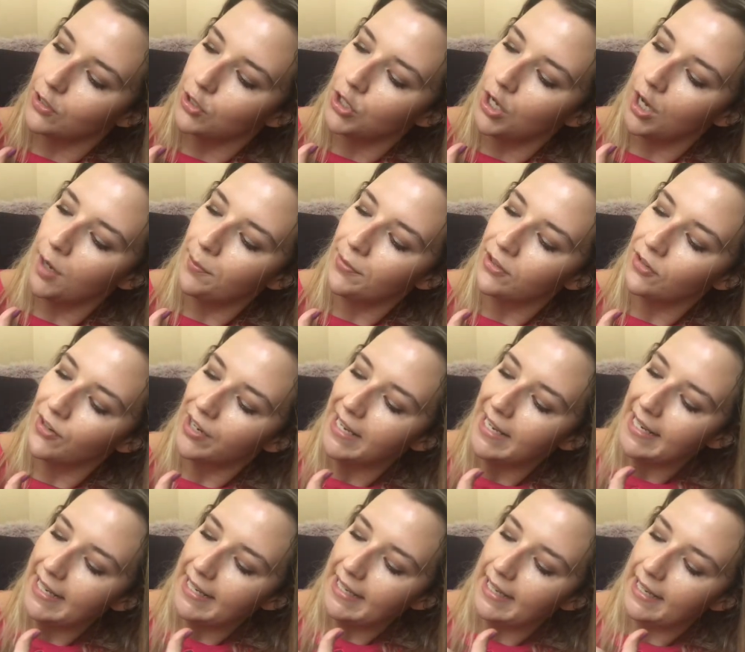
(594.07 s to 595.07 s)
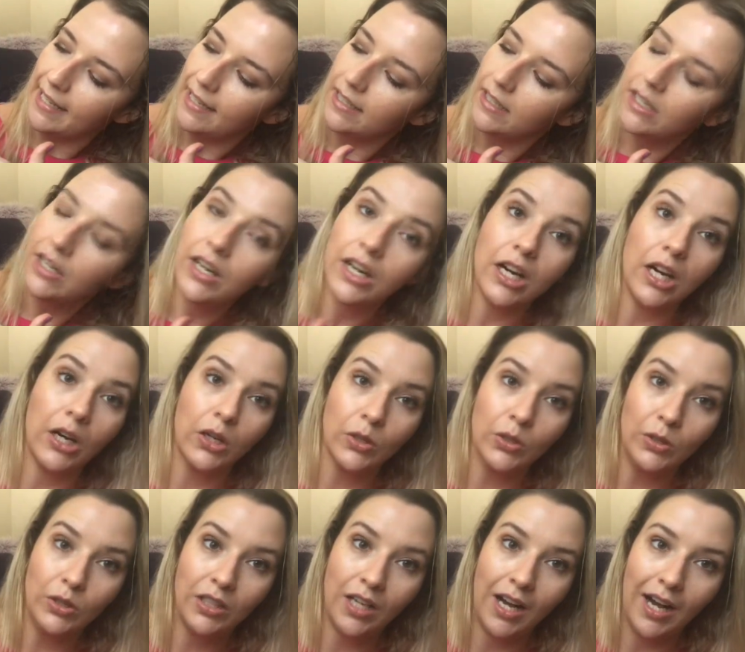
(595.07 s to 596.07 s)
top three here are
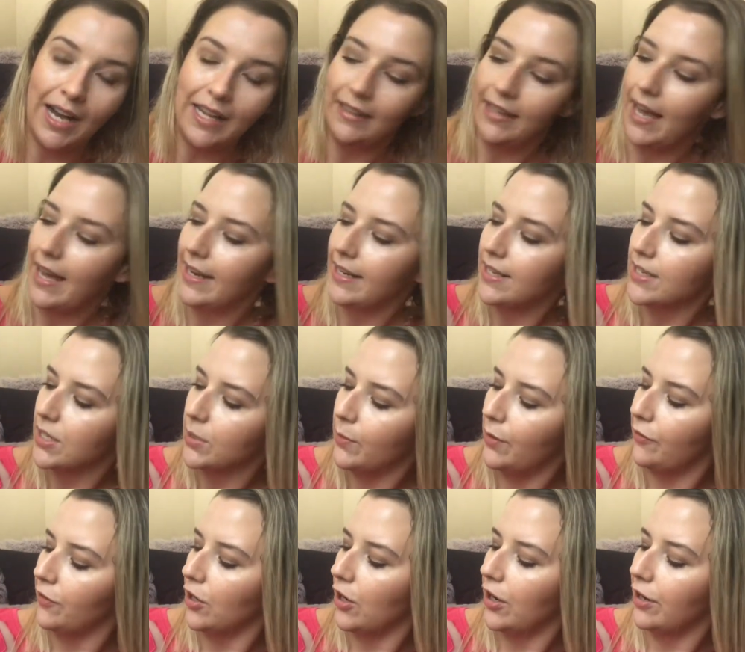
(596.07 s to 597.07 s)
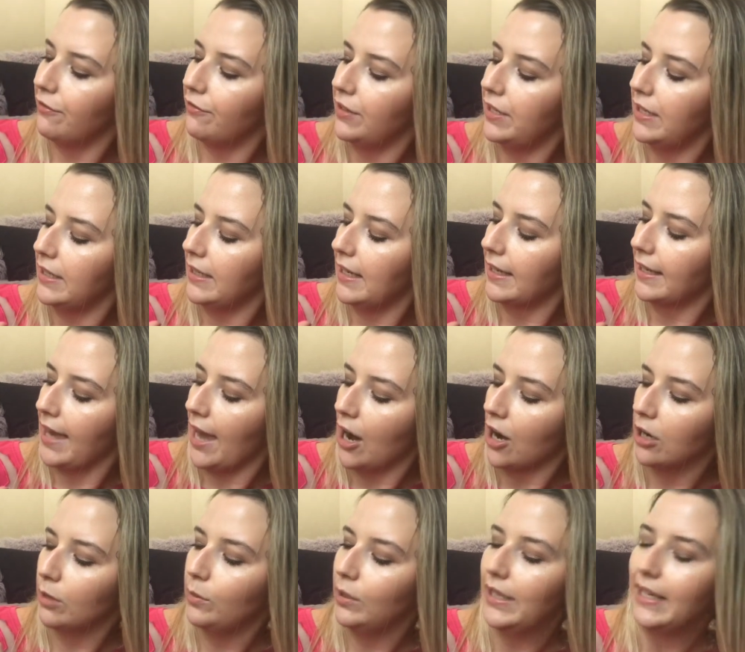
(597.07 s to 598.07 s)
all highlighters. So we've got vanilla,
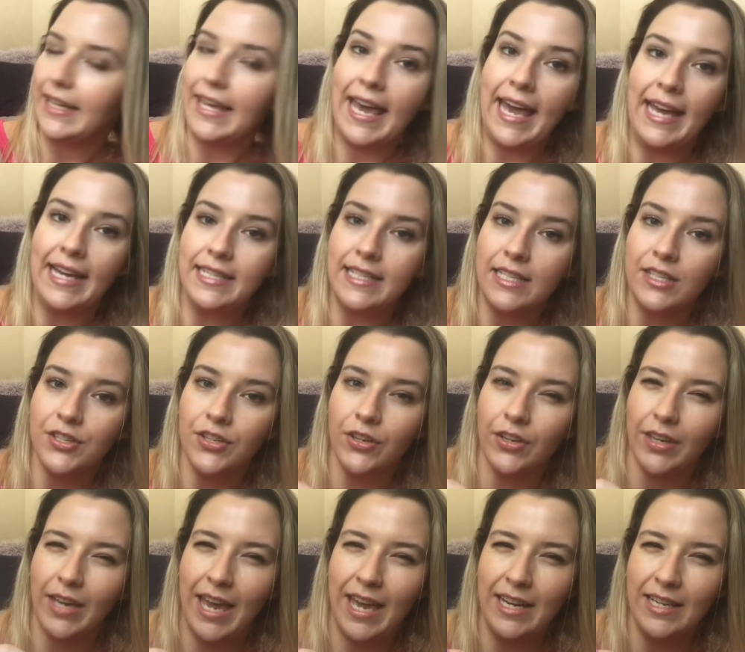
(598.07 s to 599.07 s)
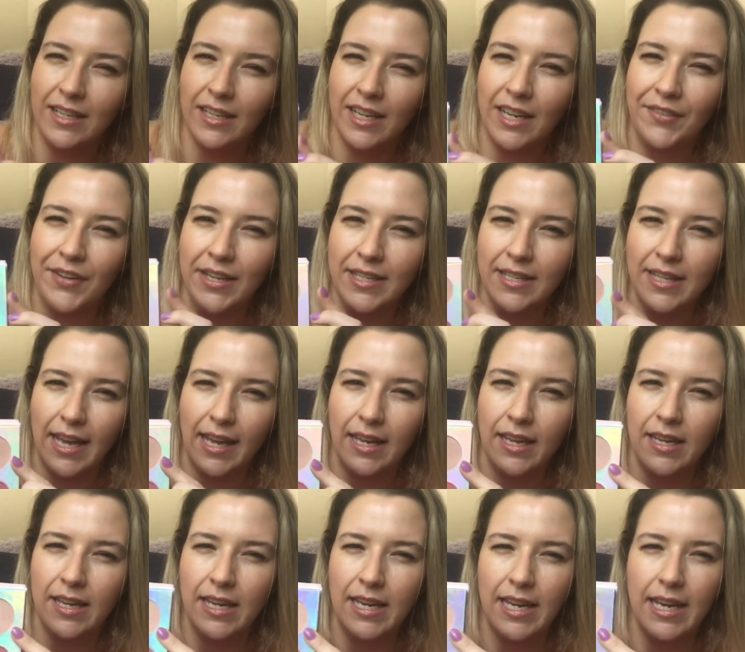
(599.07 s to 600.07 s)
caramel, and candy. So candy kind of has like,
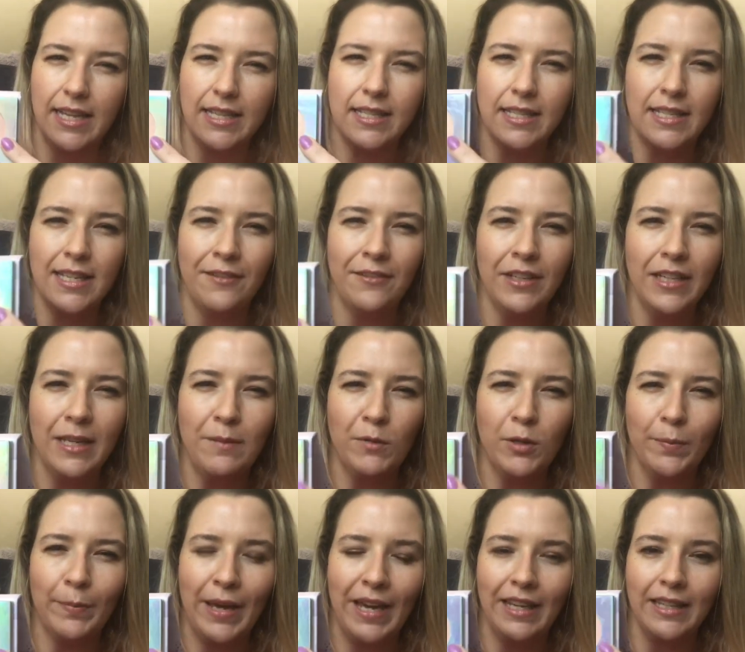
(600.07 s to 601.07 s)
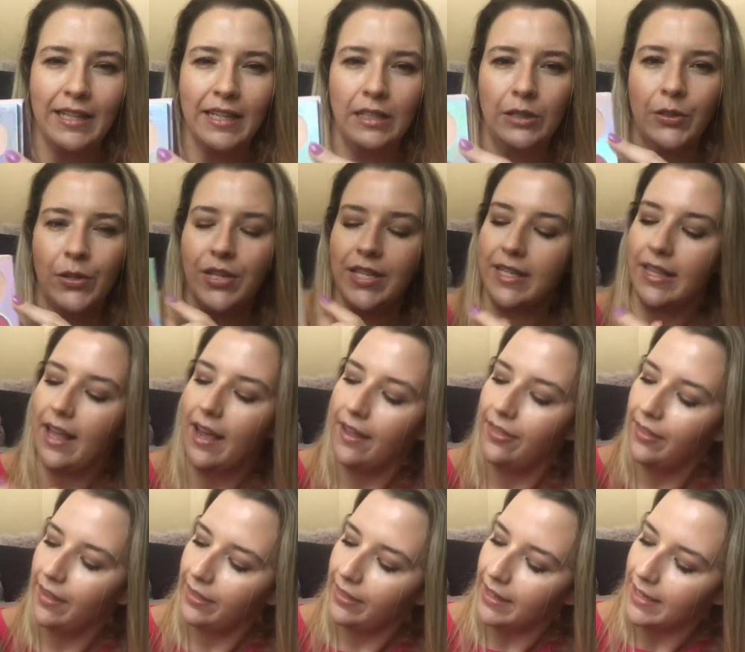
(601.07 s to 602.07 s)
it's definitely more pink than it looks in there.
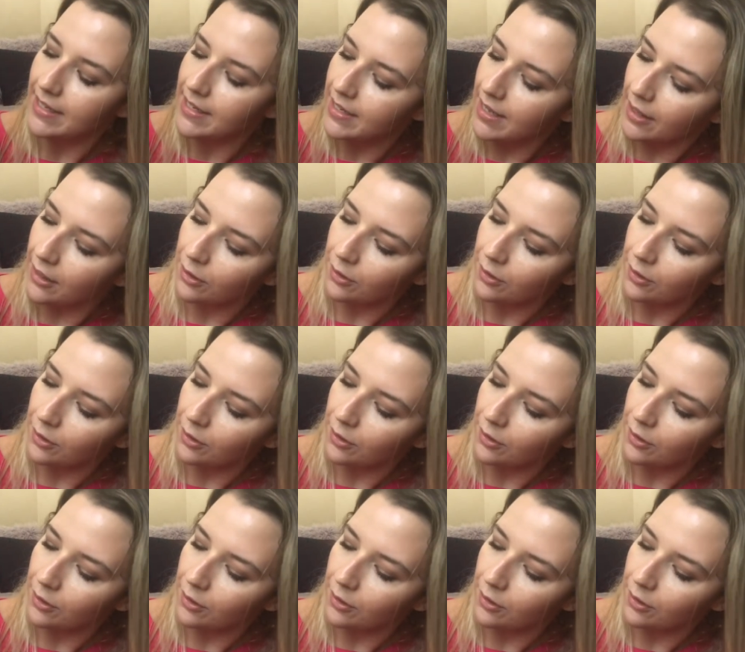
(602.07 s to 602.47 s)
And then these are